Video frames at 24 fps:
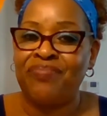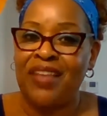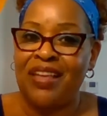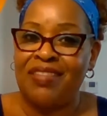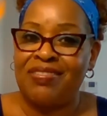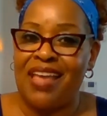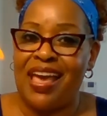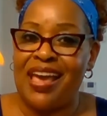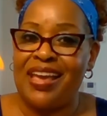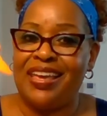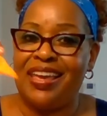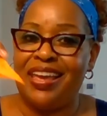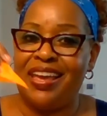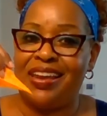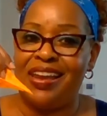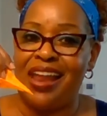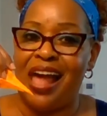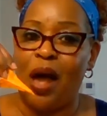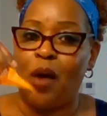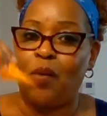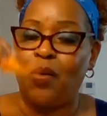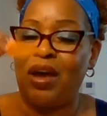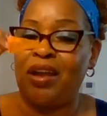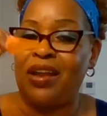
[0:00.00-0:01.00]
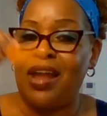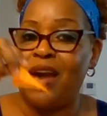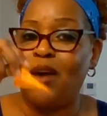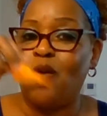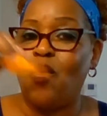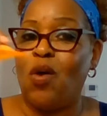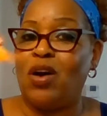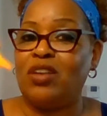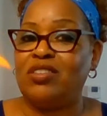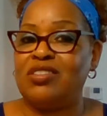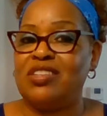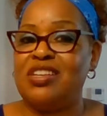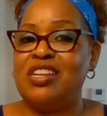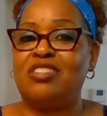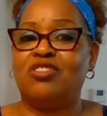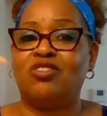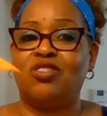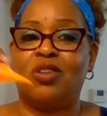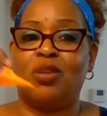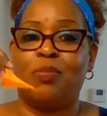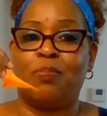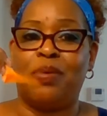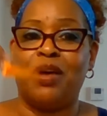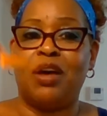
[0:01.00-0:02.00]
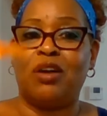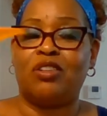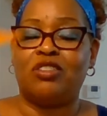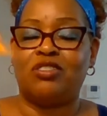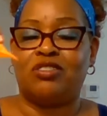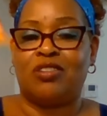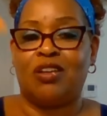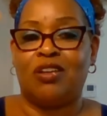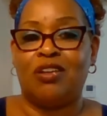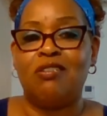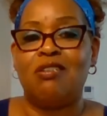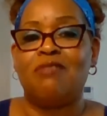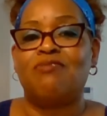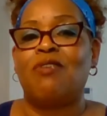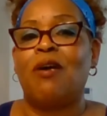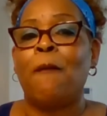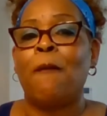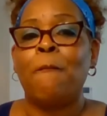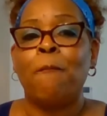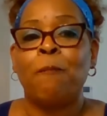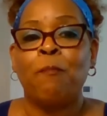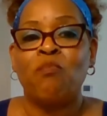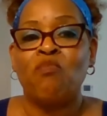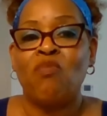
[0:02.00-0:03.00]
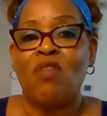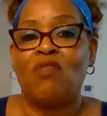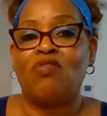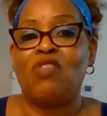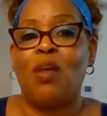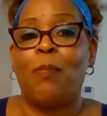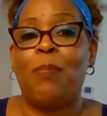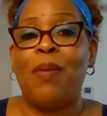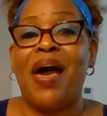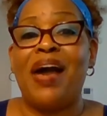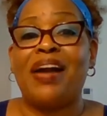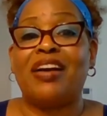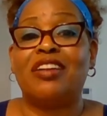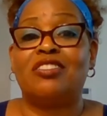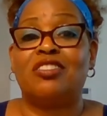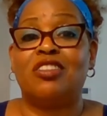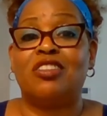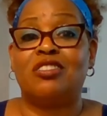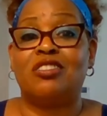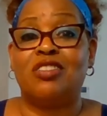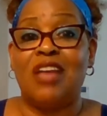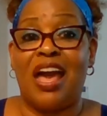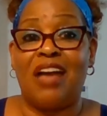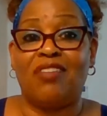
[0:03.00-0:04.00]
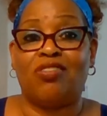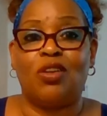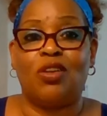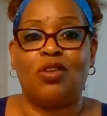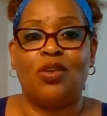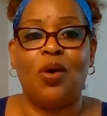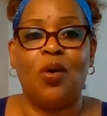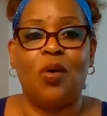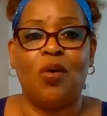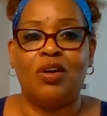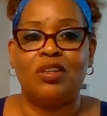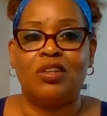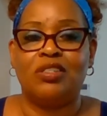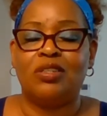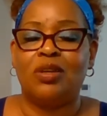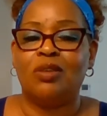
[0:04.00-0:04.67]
they getting out and they going to each of the buildings to deliver the packages at the doors?